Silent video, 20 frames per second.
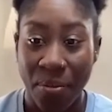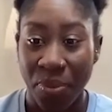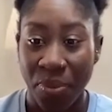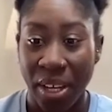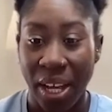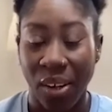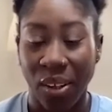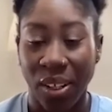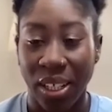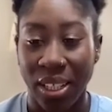
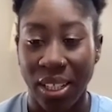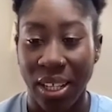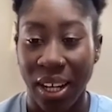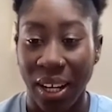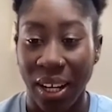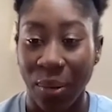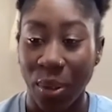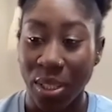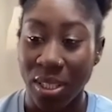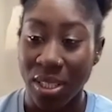How can
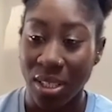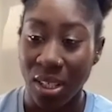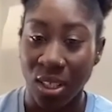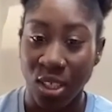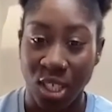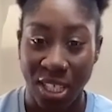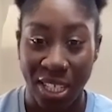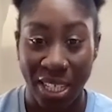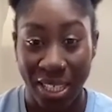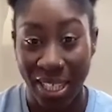our
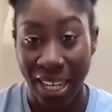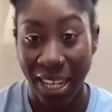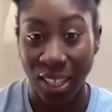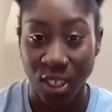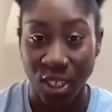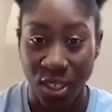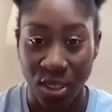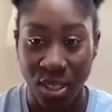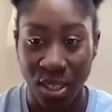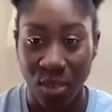
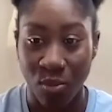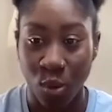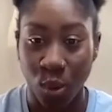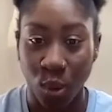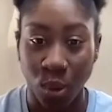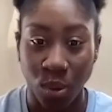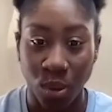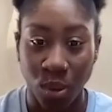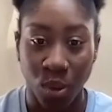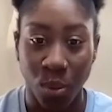sanctions and
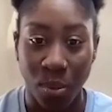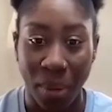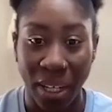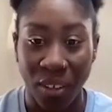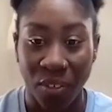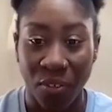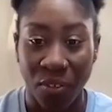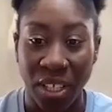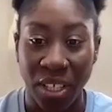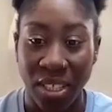rules or
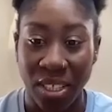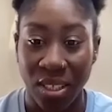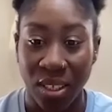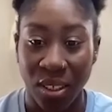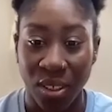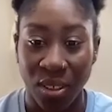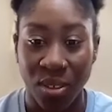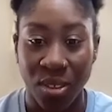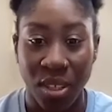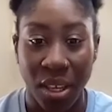
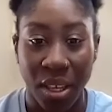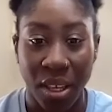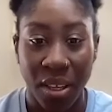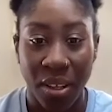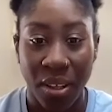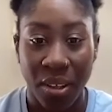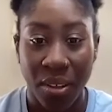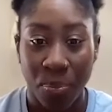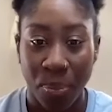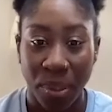manifestos
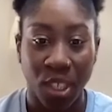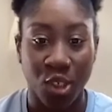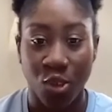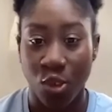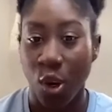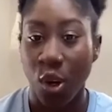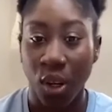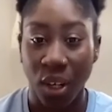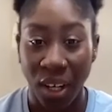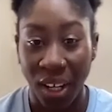be
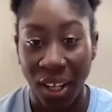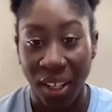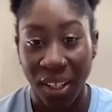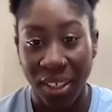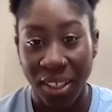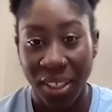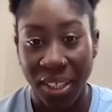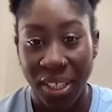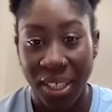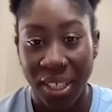stronger,
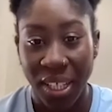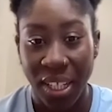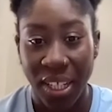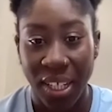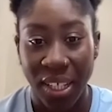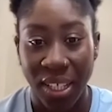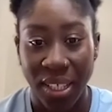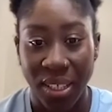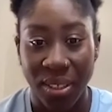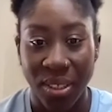
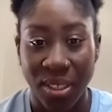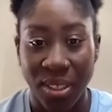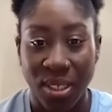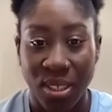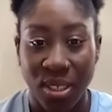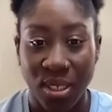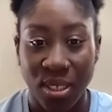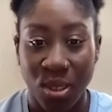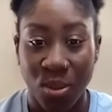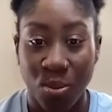
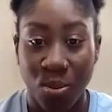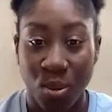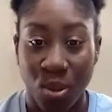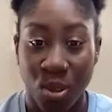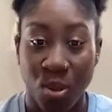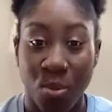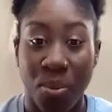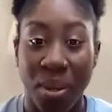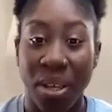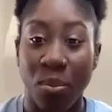
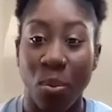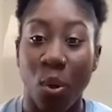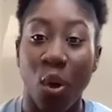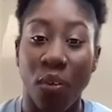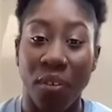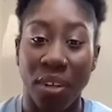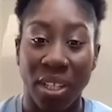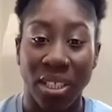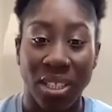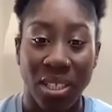to be more
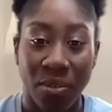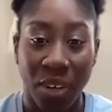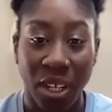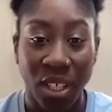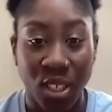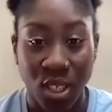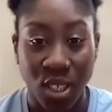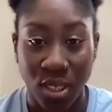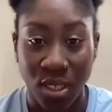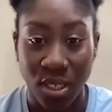of an
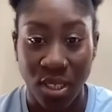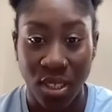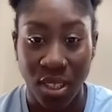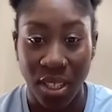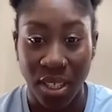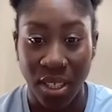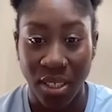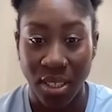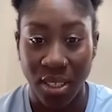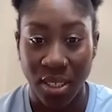intervention to
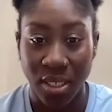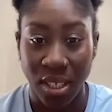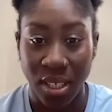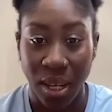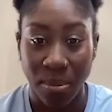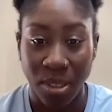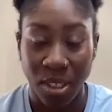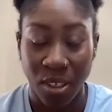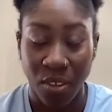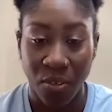these
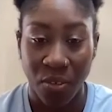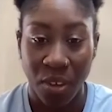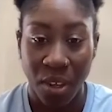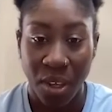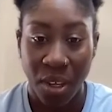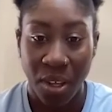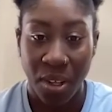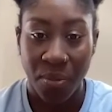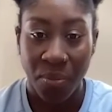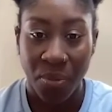types of
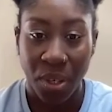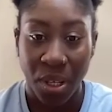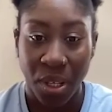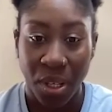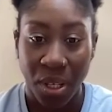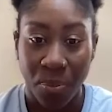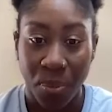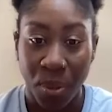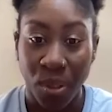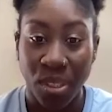
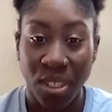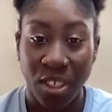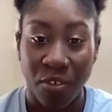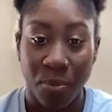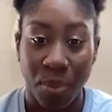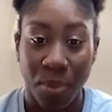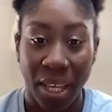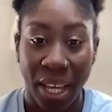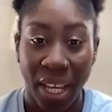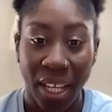abusive
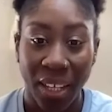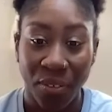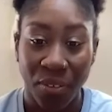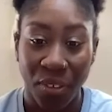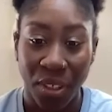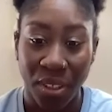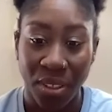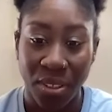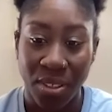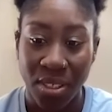
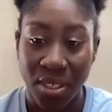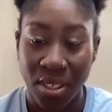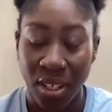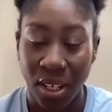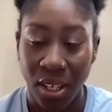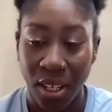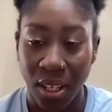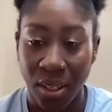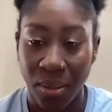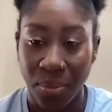behaviors,
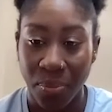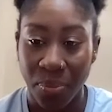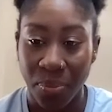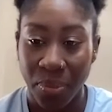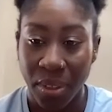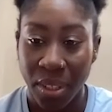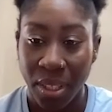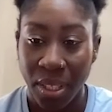and